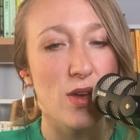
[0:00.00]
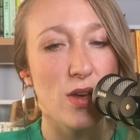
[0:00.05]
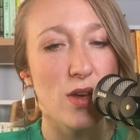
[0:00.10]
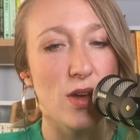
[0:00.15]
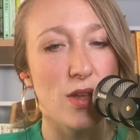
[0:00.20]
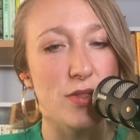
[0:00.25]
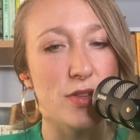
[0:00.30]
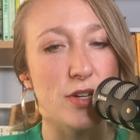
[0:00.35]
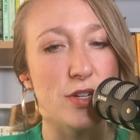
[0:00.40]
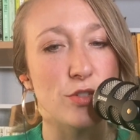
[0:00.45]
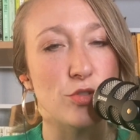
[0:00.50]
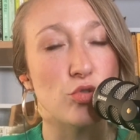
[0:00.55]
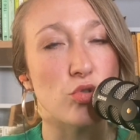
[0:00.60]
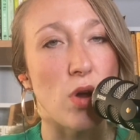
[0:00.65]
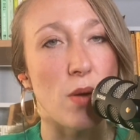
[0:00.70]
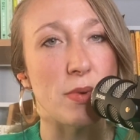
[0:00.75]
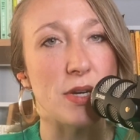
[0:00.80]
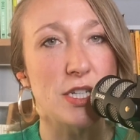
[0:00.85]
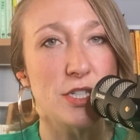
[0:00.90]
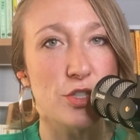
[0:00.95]
and the
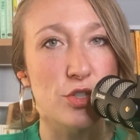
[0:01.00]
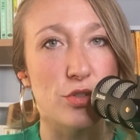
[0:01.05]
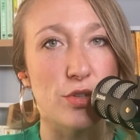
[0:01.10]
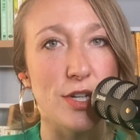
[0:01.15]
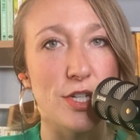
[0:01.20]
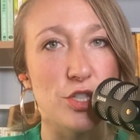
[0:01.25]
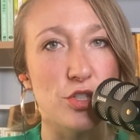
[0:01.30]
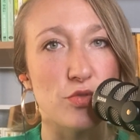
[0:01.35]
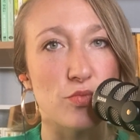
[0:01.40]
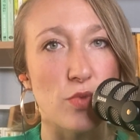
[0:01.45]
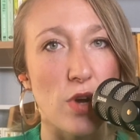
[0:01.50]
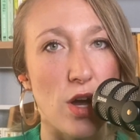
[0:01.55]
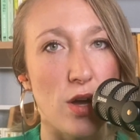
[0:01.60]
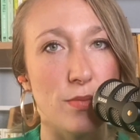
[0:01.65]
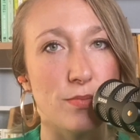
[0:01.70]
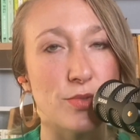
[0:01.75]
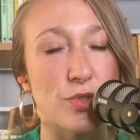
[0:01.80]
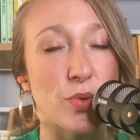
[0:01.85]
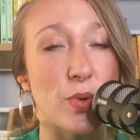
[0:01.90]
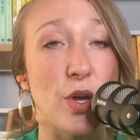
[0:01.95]
trauma integration
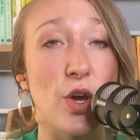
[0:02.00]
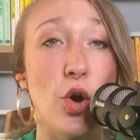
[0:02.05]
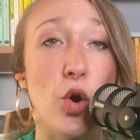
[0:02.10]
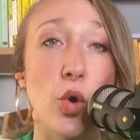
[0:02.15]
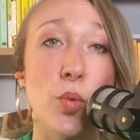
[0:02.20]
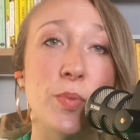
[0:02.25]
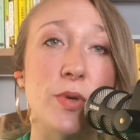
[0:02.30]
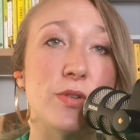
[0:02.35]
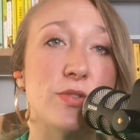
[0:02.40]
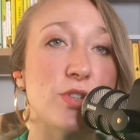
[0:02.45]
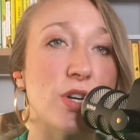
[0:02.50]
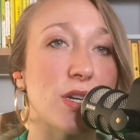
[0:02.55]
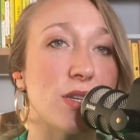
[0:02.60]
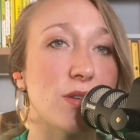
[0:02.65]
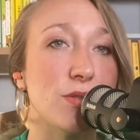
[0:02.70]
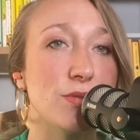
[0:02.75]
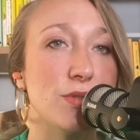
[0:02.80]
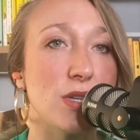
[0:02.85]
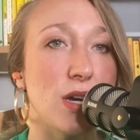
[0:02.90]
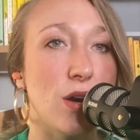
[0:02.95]
realm. So I hope you check
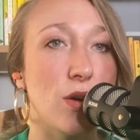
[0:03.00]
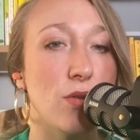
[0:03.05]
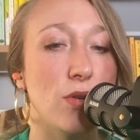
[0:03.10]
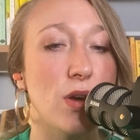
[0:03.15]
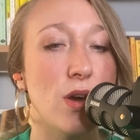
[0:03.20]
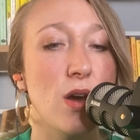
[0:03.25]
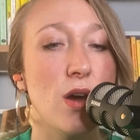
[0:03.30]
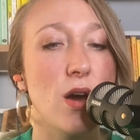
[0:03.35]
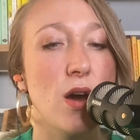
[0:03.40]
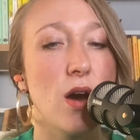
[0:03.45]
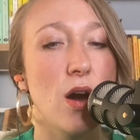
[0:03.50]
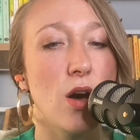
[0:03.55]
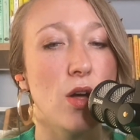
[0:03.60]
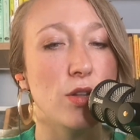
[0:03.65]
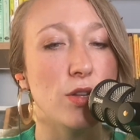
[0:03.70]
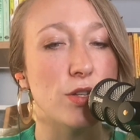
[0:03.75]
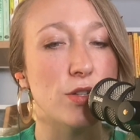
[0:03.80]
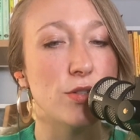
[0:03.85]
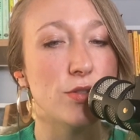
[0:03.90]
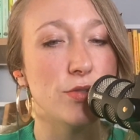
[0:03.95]
those out.
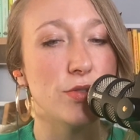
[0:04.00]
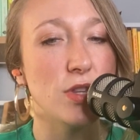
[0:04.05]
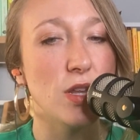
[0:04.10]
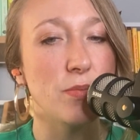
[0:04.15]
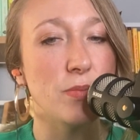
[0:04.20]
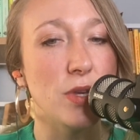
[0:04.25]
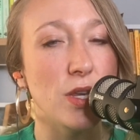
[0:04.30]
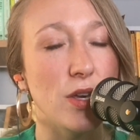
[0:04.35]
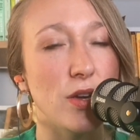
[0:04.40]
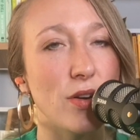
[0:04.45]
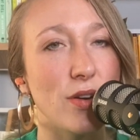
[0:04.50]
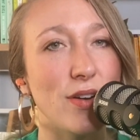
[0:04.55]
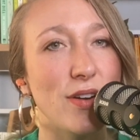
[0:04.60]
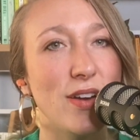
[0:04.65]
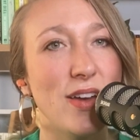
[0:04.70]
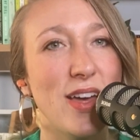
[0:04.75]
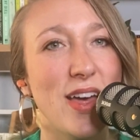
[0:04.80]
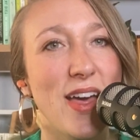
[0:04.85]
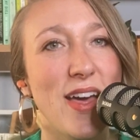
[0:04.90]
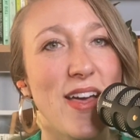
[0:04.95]
I'll include them here.
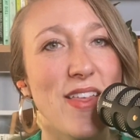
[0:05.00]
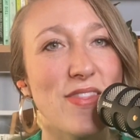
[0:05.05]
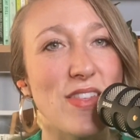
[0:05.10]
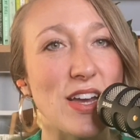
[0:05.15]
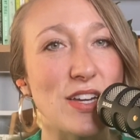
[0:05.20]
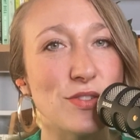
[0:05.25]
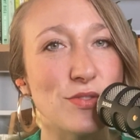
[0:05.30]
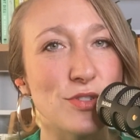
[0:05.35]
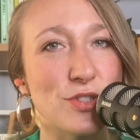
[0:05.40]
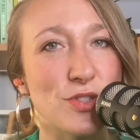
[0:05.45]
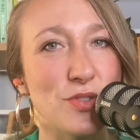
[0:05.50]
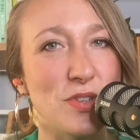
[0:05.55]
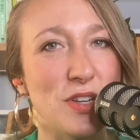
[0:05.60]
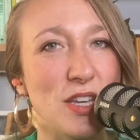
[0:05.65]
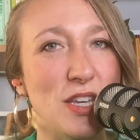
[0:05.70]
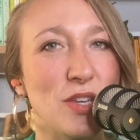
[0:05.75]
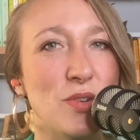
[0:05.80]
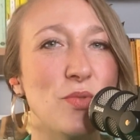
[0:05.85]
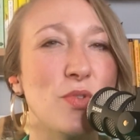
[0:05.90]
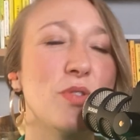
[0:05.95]
Thanks for
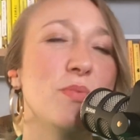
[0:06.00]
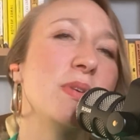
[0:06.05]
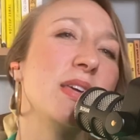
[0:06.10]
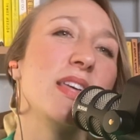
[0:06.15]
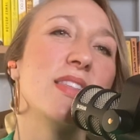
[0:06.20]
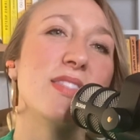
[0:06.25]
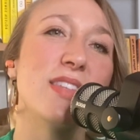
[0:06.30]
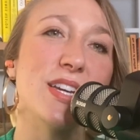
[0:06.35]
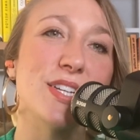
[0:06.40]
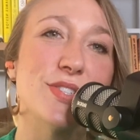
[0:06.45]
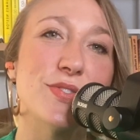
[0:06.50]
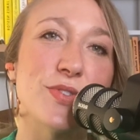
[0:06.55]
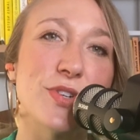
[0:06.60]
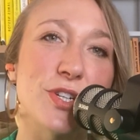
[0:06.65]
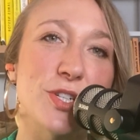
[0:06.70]
tuning in with me. Thanks for